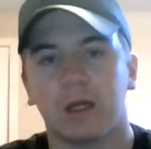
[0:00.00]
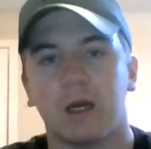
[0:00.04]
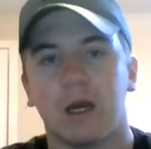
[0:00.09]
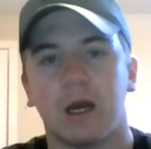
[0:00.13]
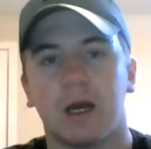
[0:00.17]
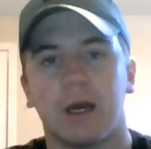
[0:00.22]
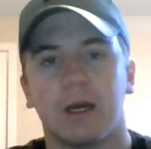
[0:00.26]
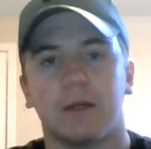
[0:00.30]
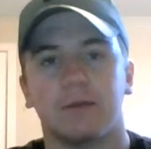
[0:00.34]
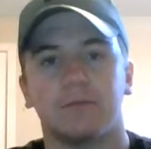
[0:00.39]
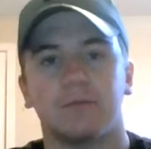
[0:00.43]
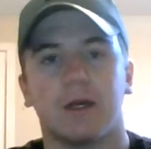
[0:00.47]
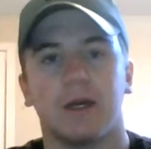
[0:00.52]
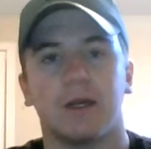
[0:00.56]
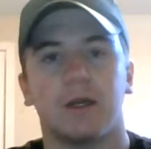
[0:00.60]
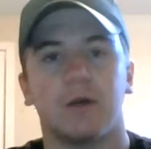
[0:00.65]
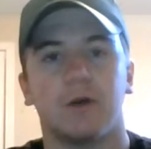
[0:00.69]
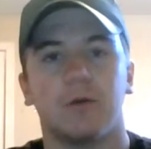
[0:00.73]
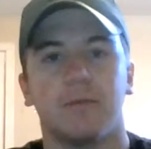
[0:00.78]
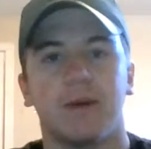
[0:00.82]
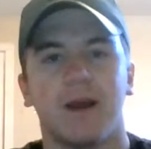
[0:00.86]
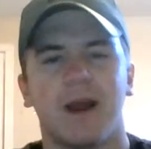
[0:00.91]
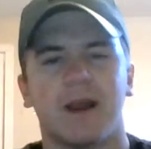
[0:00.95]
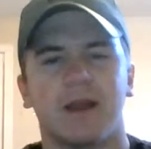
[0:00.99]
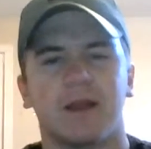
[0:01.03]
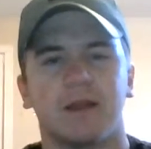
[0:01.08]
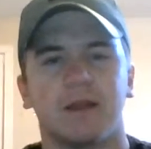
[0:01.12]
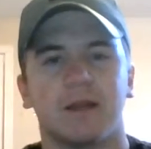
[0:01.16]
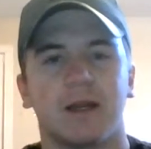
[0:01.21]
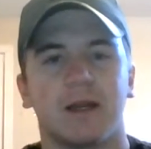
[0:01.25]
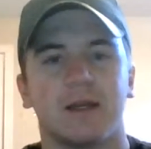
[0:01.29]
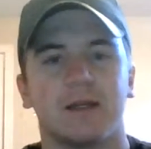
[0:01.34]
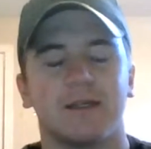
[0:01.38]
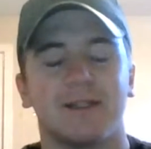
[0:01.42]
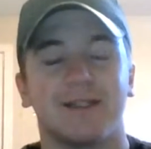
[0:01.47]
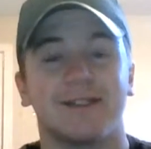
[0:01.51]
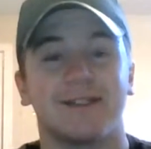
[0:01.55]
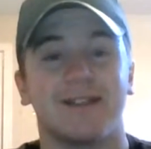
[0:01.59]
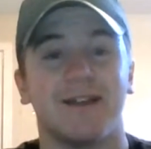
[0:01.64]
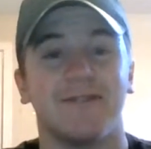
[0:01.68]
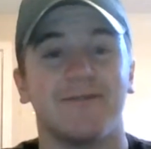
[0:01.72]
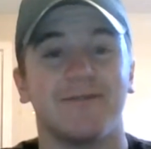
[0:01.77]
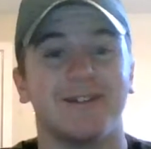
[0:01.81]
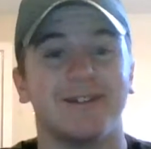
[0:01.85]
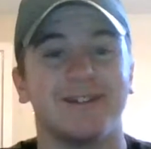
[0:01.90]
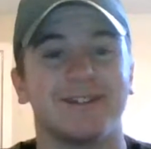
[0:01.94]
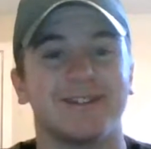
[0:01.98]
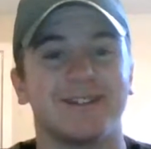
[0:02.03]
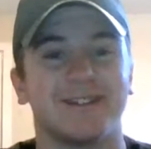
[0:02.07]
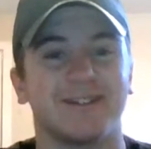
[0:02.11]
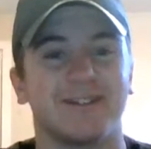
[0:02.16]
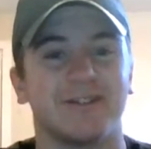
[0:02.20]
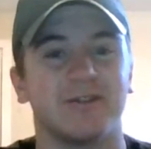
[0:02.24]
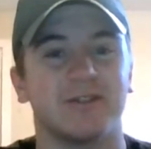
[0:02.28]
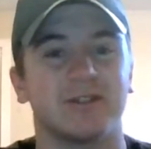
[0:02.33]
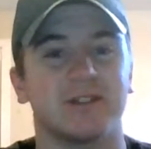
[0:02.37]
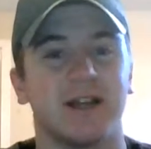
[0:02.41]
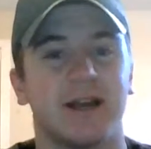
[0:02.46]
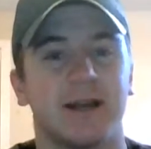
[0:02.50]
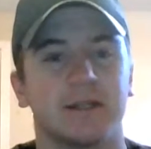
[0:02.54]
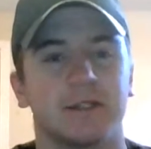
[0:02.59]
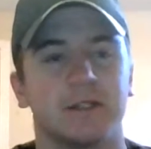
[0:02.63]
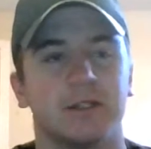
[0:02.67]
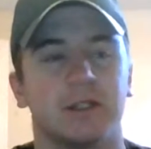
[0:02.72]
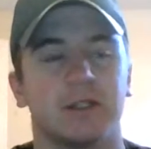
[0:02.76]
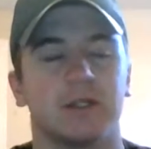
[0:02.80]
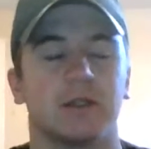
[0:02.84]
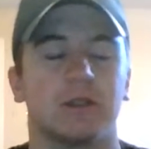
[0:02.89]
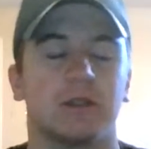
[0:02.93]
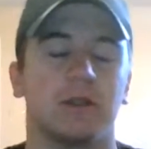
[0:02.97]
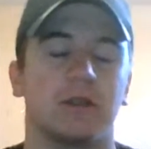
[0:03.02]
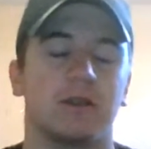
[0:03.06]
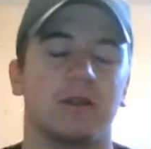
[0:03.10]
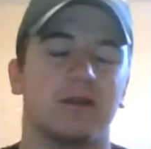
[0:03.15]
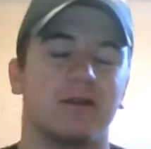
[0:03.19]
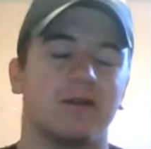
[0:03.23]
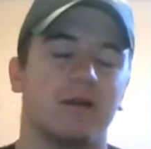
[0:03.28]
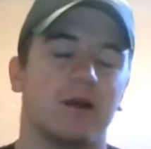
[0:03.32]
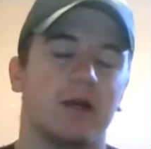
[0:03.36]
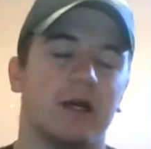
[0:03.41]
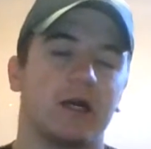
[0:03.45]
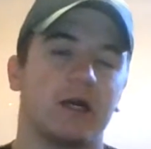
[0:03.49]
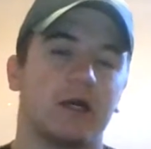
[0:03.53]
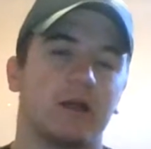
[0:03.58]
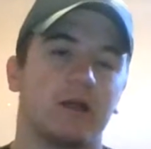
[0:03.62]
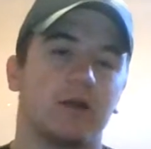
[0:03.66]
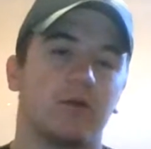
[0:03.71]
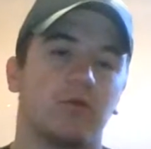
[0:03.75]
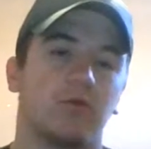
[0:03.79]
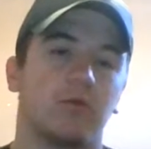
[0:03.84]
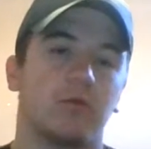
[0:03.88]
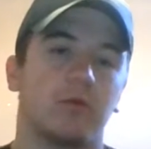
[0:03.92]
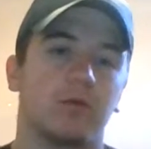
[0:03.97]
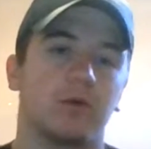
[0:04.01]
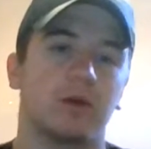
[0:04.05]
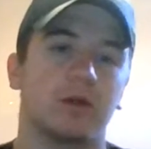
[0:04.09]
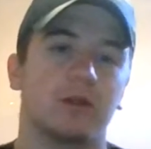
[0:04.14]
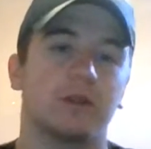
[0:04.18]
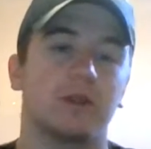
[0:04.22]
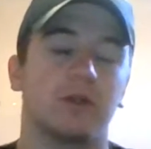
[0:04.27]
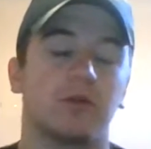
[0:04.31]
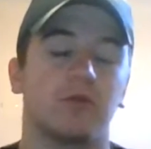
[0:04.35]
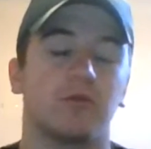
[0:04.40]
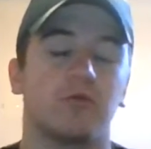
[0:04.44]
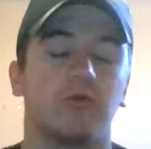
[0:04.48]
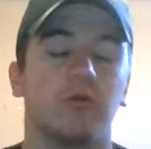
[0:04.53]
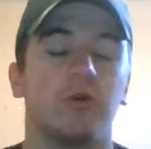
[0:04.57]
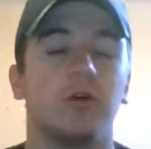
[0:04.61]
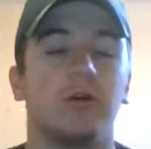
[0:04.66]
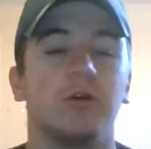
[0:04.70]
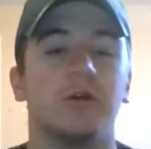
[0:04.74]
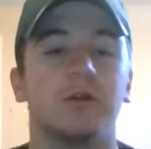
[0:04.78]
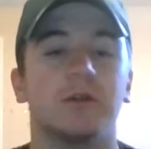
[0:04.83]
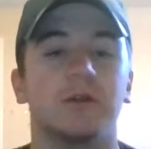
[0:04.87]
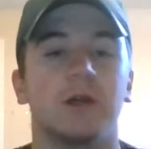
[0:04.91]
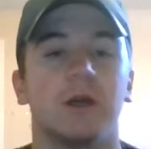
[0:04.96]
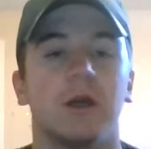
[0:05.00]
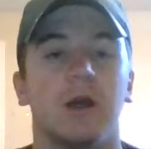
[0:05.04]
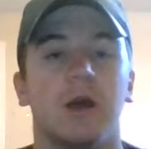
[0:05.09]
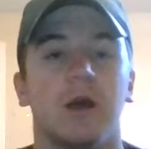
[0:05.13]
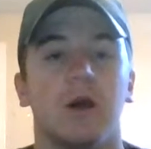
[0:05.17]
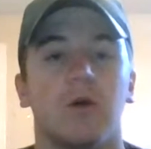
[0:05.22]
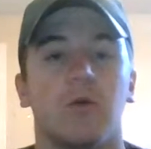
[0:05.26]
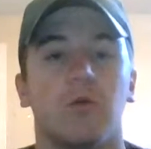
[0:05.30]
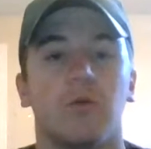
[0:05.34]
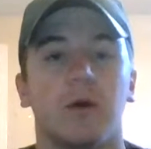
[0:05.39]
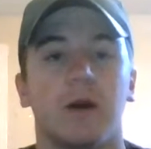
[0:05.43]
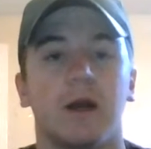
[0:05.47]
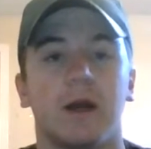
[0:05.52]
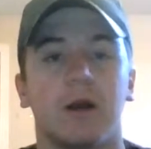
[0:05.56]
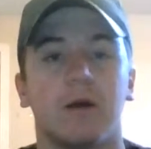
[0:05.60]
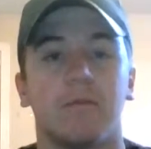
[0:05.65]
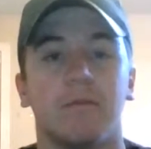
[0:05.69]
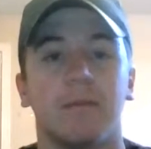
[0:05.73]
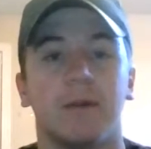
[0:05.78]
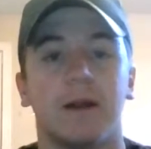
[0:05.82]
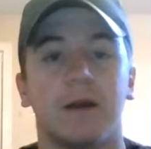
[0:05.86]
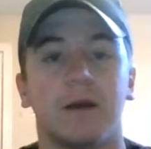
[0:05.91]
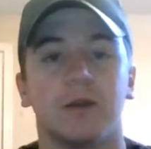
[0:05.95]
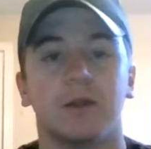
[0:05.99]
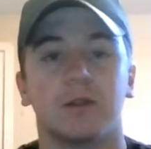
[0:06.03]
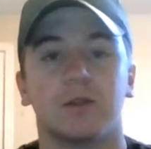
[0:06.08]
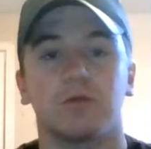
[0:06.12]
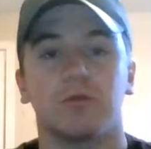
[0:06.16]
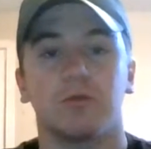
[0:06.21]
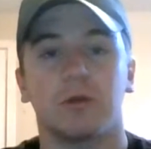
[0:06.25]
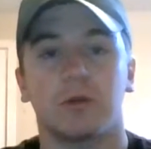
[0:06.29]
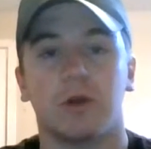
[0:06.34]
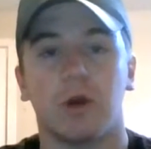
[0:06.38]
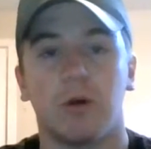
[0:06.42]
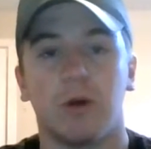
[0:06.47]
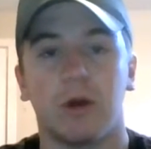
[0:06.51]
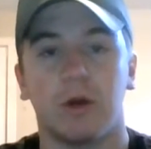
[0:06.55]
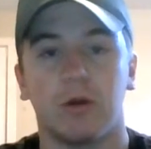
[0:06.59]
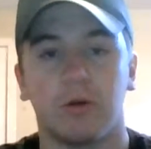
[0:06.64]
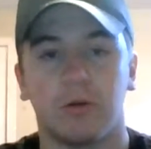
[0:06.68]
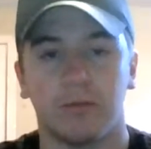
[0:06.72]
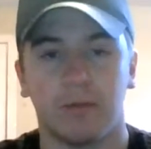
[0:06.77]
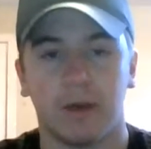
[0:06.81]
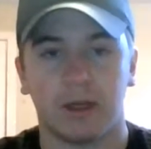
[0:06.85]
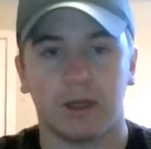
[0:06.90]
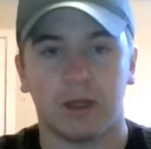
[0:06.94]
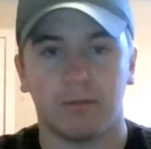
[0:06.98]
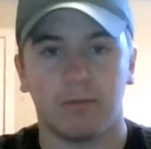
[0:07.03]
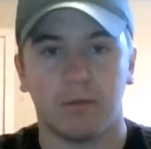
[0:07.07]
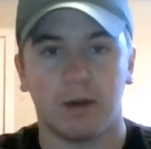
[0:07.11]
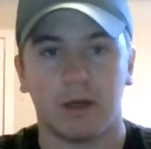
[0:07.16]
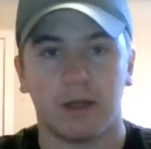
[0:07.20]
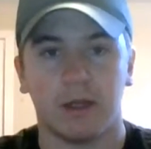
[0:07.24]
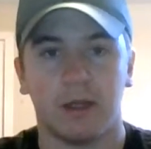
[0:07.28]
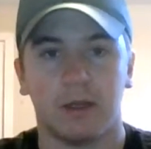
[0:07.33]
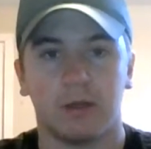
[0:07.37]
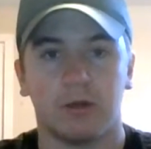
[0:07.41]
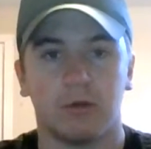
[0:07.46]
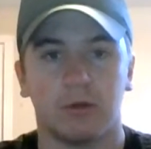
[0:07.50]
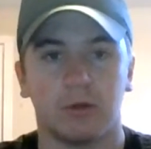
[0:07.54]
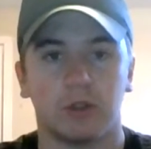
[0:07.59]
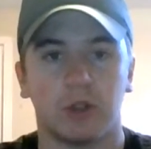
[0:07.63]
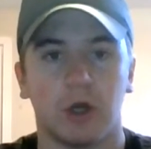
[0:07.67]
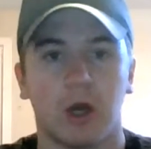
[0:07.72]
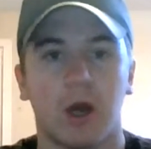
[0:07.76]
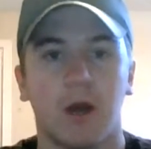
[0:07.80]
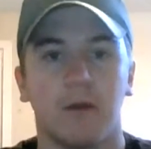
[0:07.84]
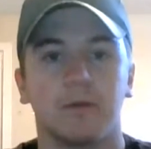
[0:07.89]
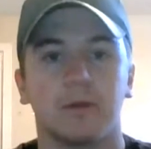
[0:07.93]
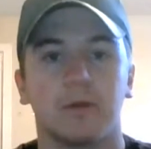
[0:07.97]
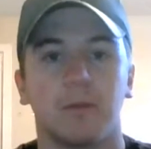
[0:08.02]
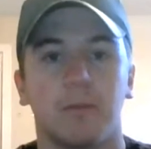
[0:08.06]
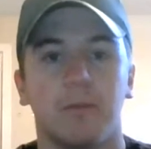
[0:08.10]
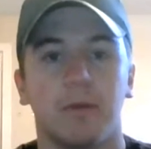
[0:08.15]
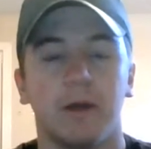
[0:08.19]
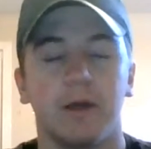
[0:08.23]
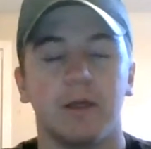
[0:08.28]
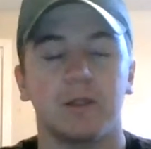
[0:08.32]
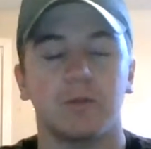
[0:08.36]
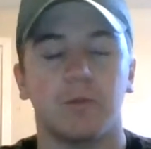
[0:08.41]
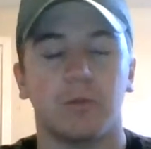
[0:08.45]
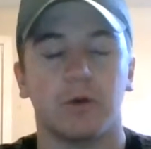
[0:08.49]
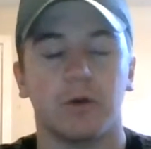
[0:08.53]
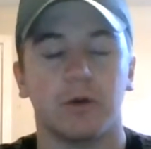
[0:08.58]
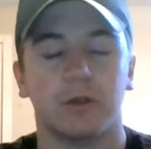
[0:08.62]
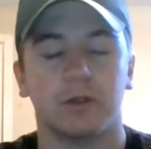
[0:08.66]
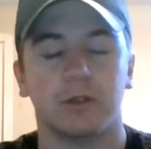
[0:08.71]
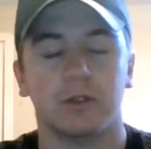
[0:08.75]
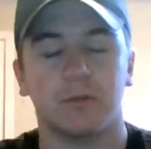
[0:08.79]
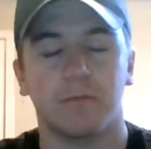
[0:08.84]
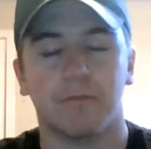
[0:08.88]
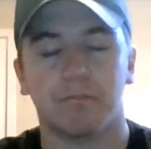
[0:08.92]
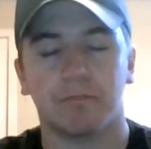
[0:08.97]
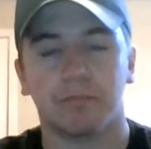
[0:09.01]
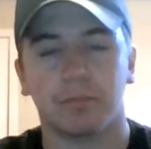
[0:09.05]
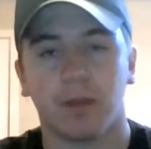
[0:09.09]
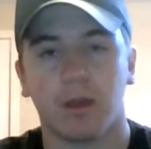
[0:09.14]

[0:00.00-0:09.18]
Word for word: Um, I know back in the 1970s there was actually con- uh, considered rules where males would go out, make the money, do the jobs, play sports,